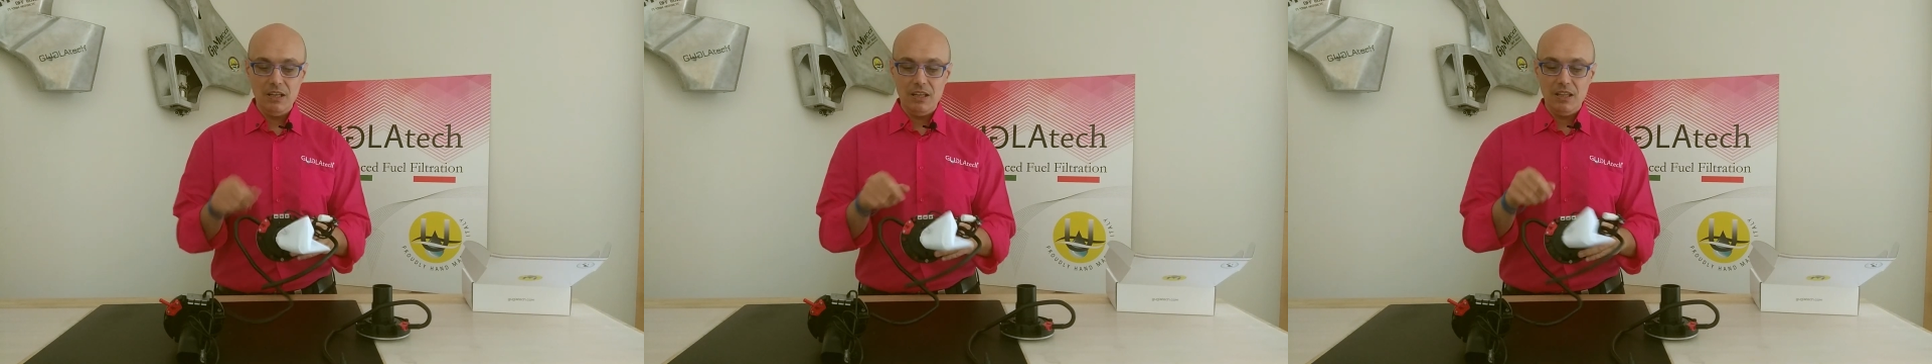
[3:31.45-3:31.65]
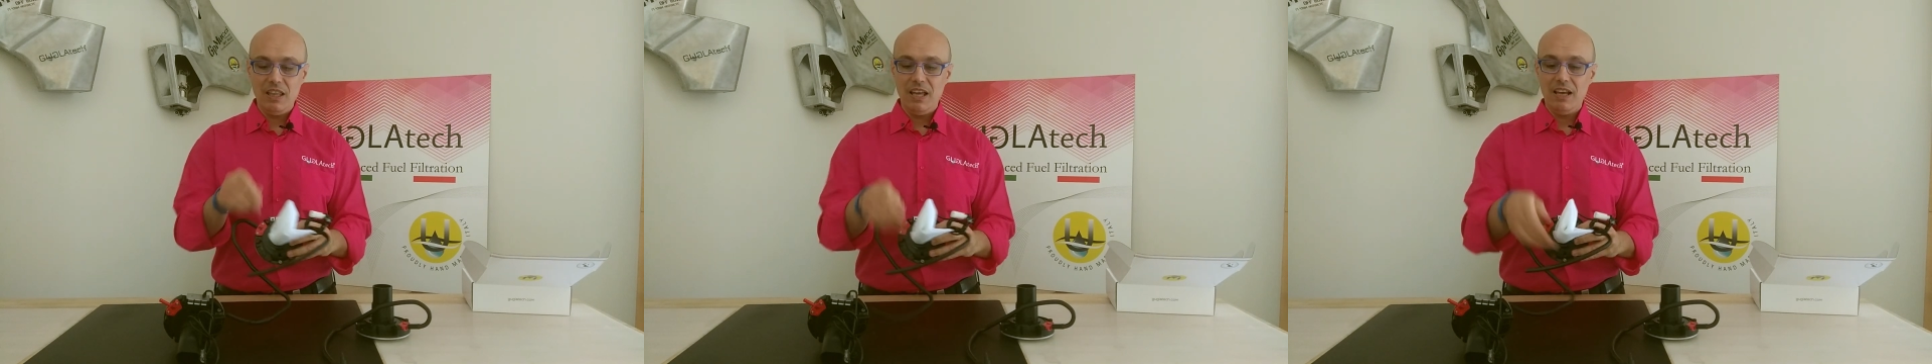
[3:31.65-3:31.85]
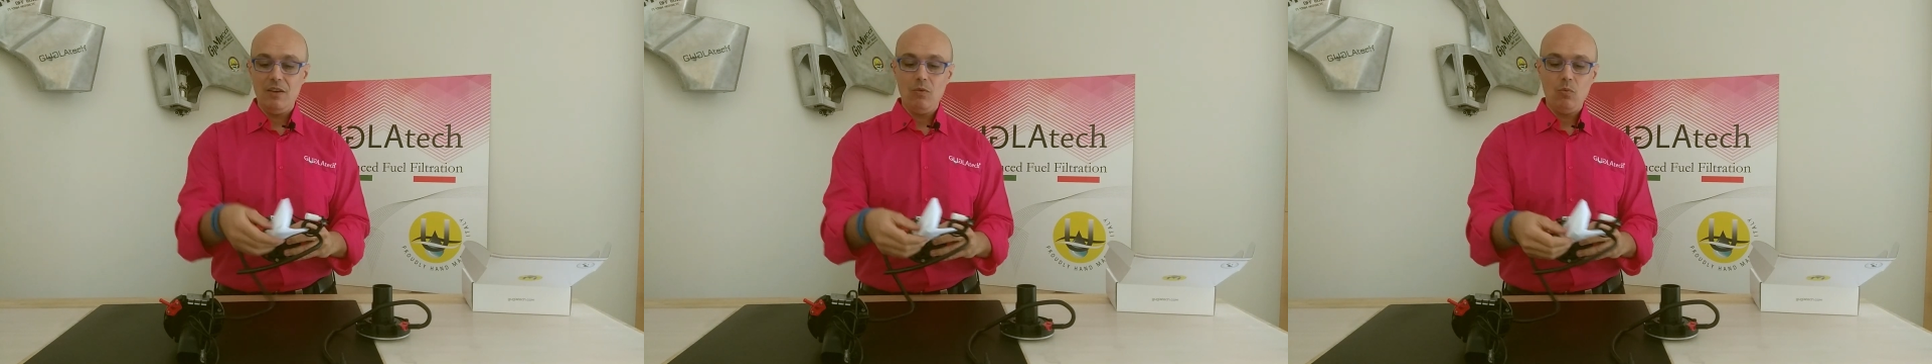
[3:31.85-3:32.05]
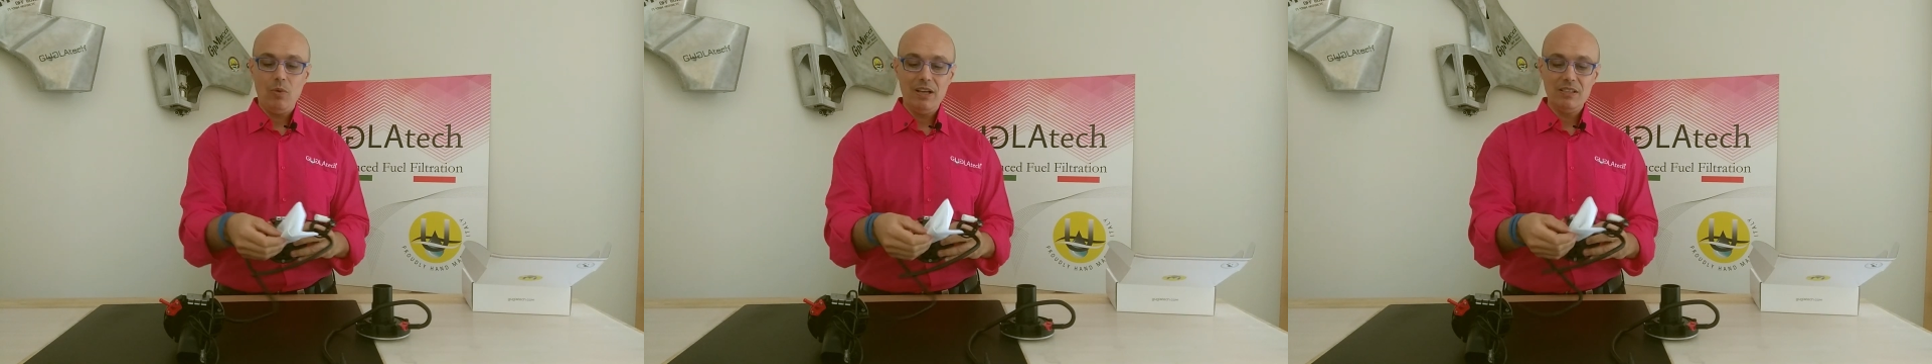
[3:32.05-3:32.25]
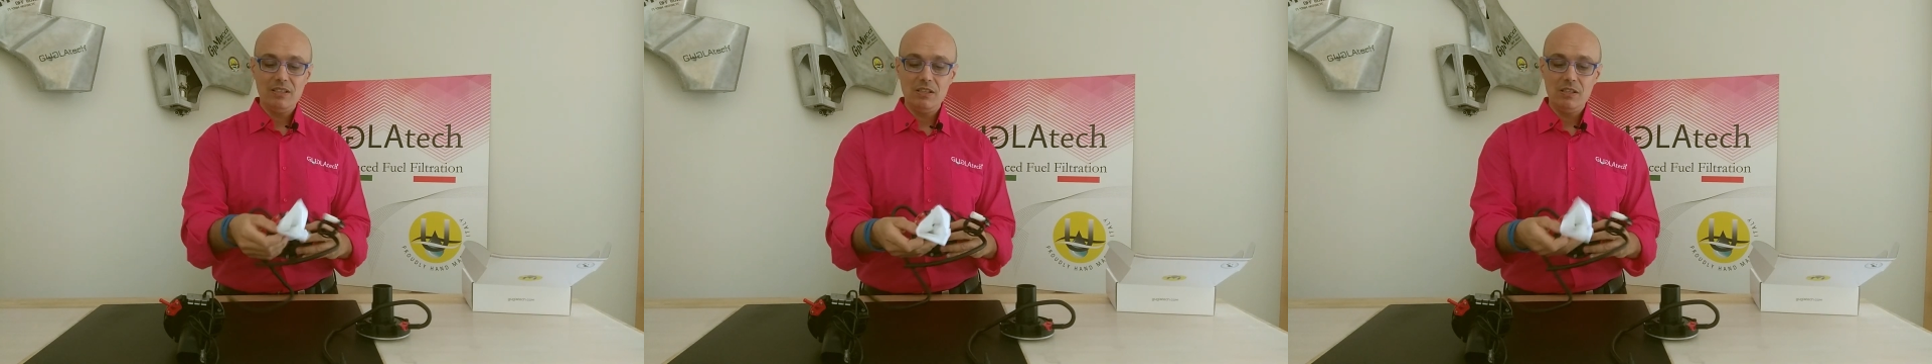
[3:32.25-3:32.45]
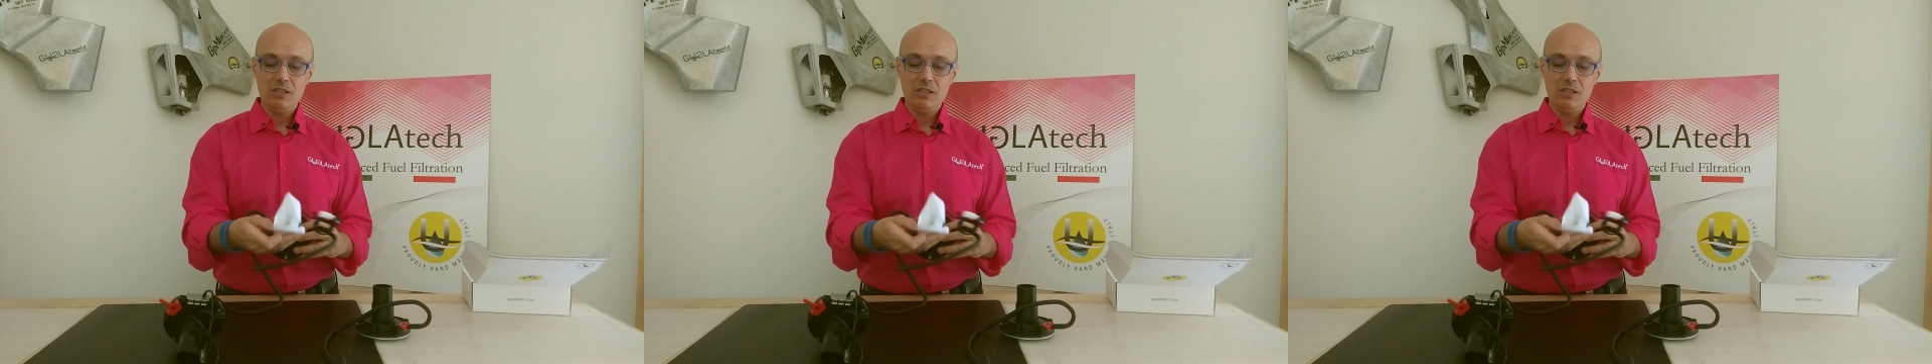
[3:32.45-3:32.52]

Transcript: Then, once